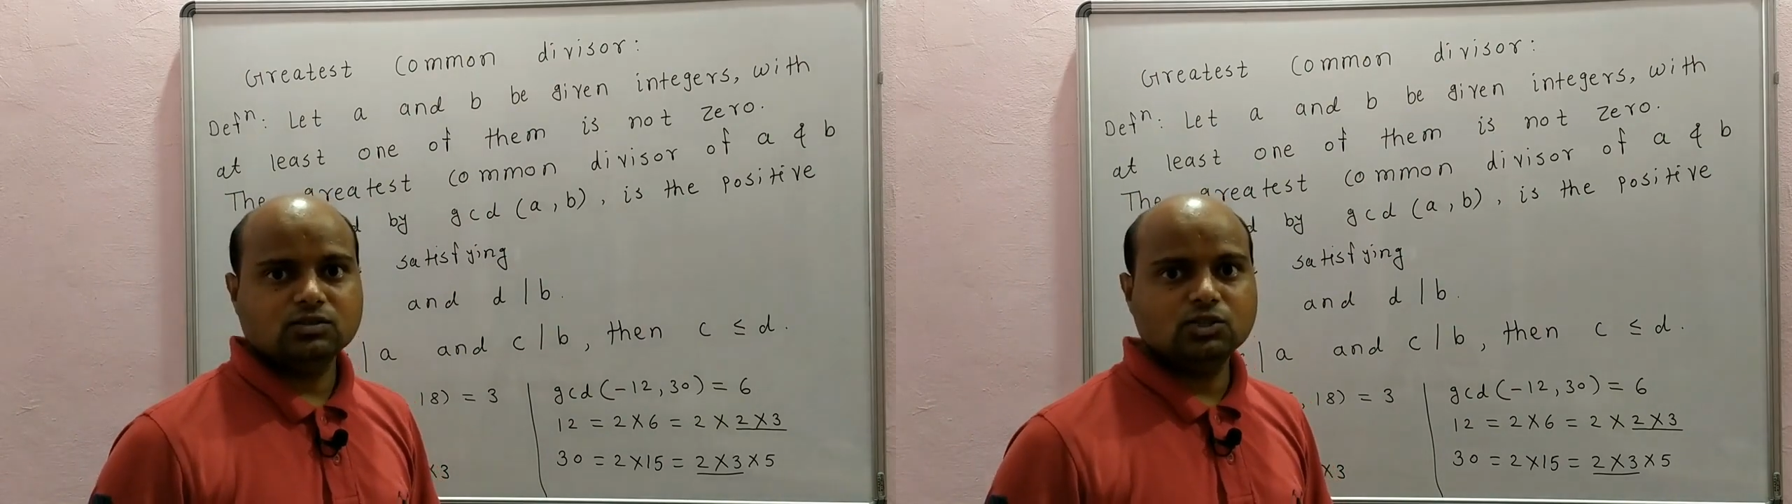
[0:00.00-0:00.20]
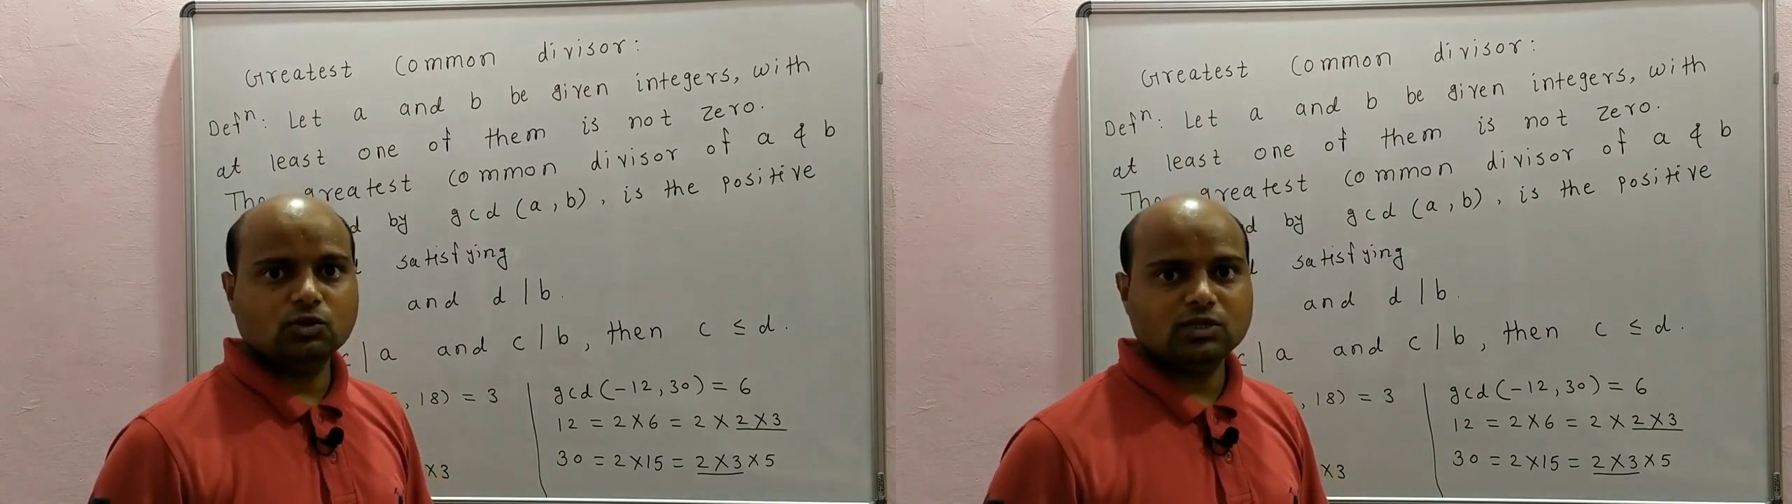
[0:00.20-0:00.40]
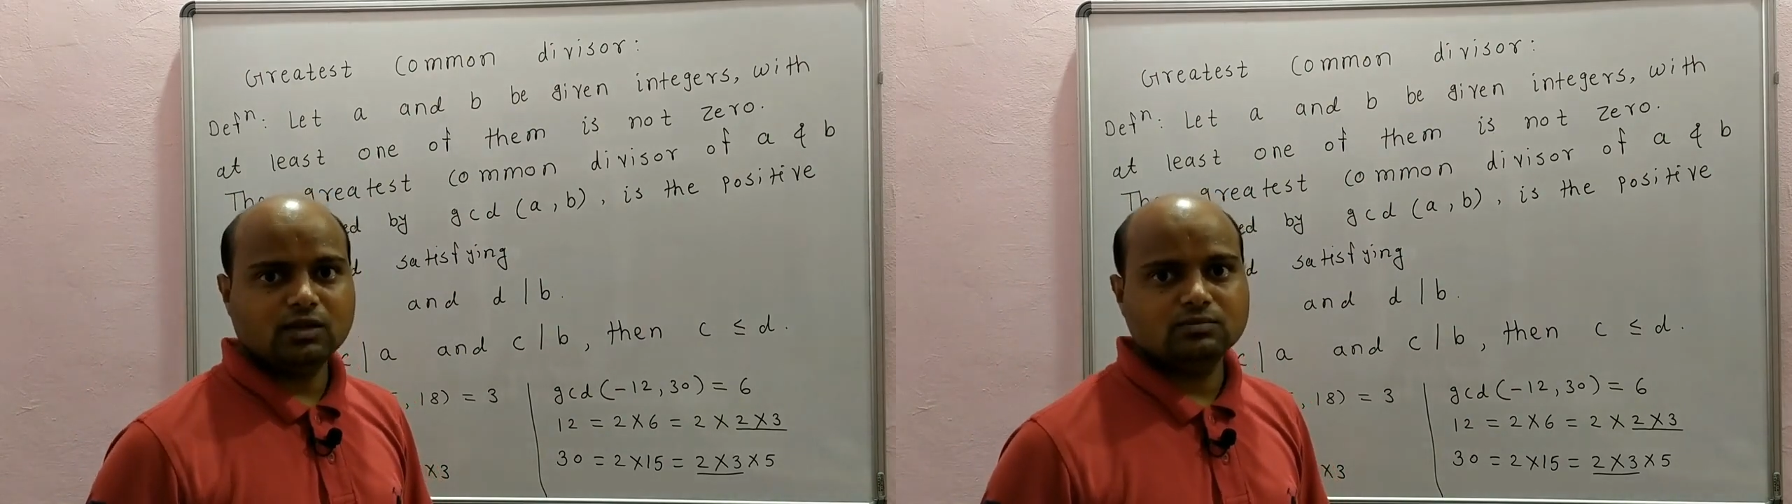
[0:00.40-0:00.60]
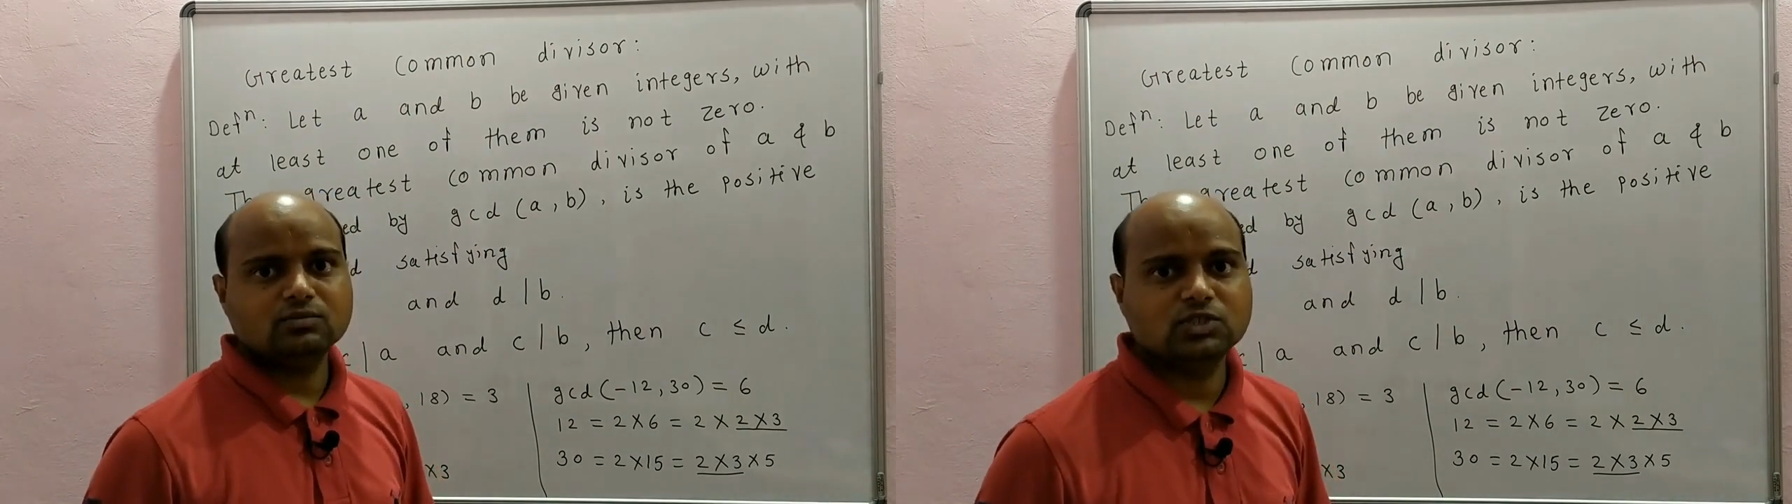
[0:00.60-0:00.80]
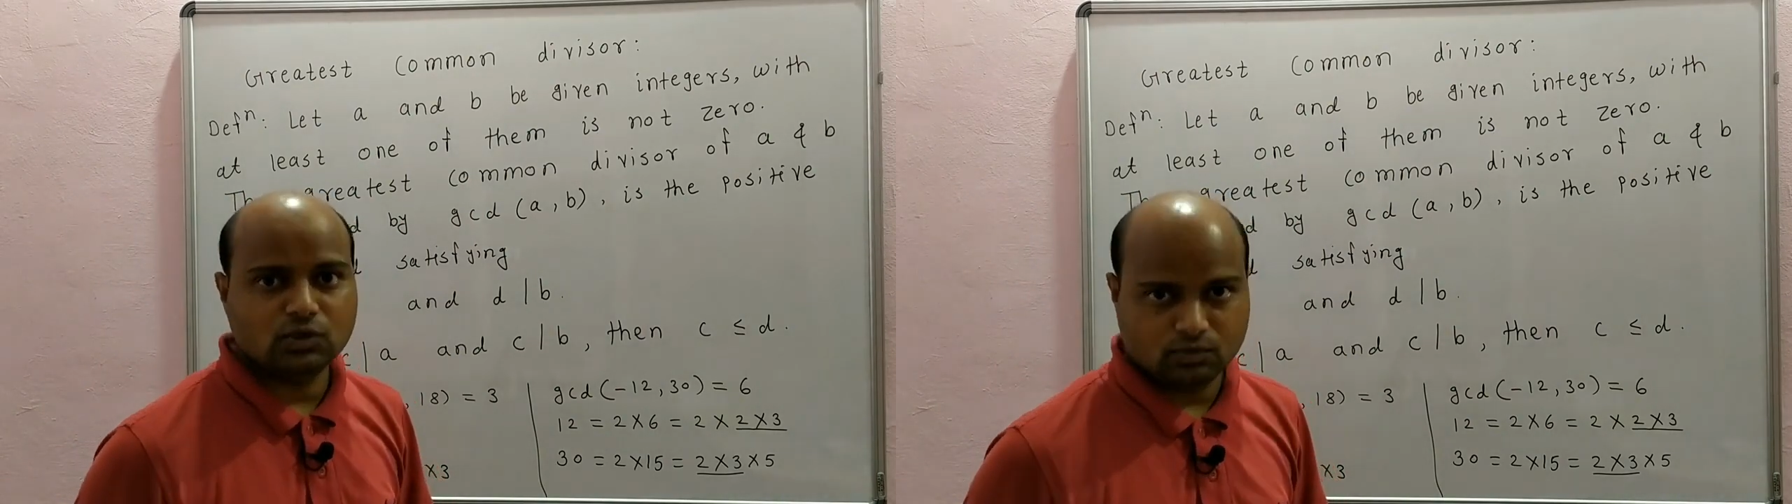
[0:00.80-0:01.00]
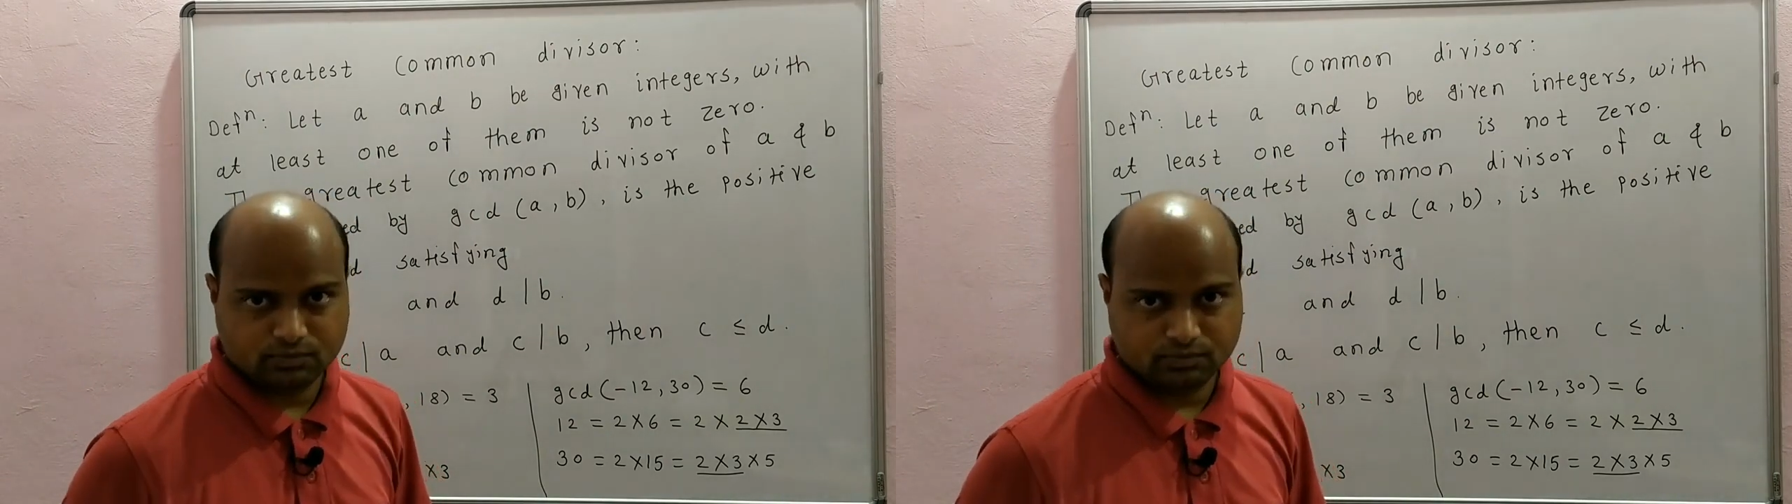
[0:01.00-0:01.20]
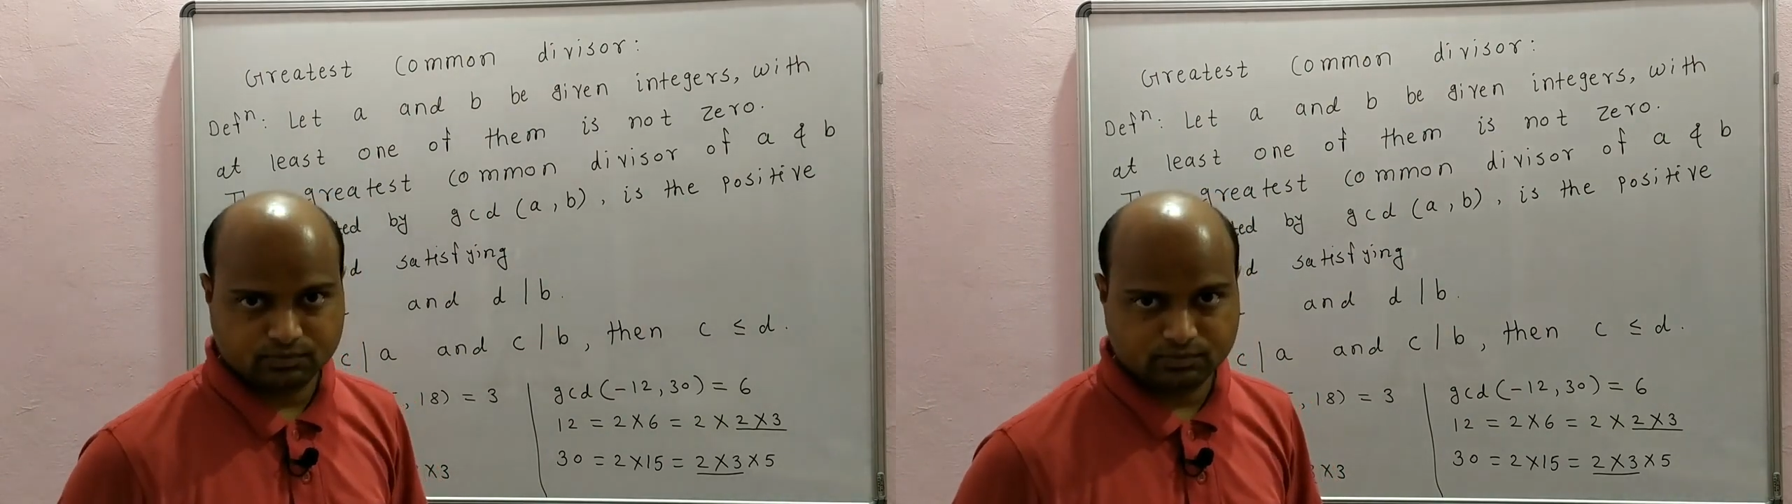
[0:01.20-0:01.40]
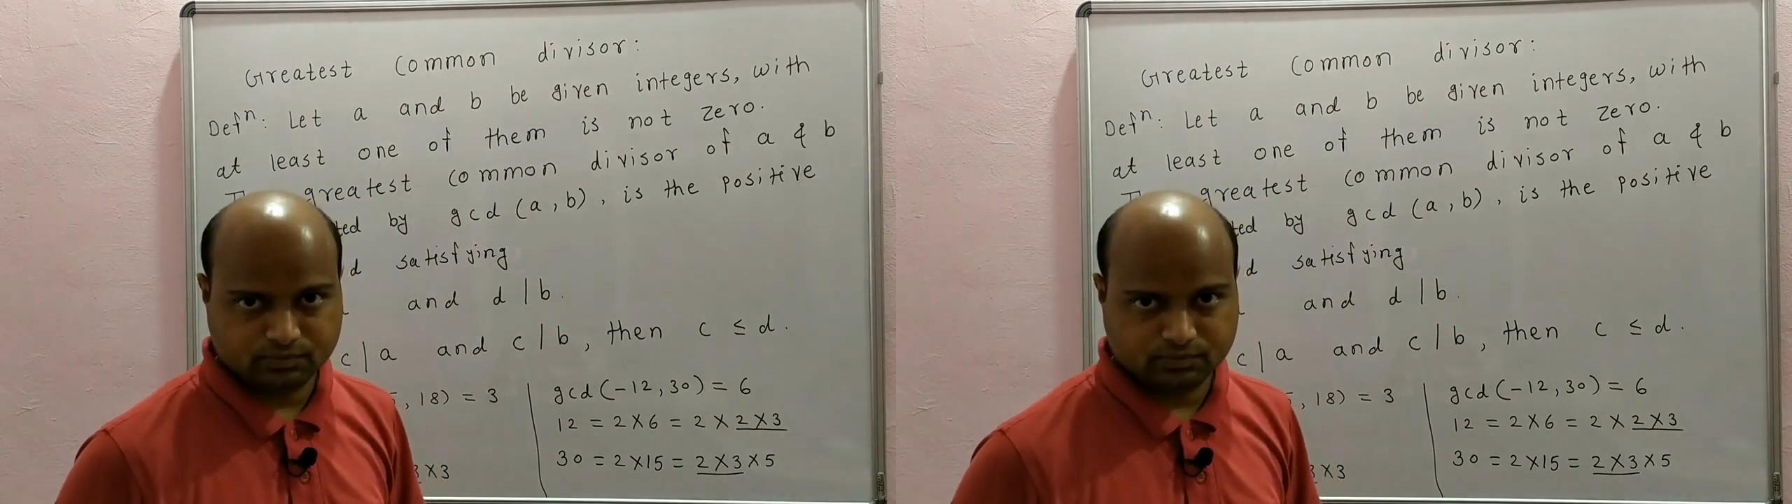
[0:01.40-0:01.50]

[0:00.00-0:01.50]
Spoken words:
zeros are 0.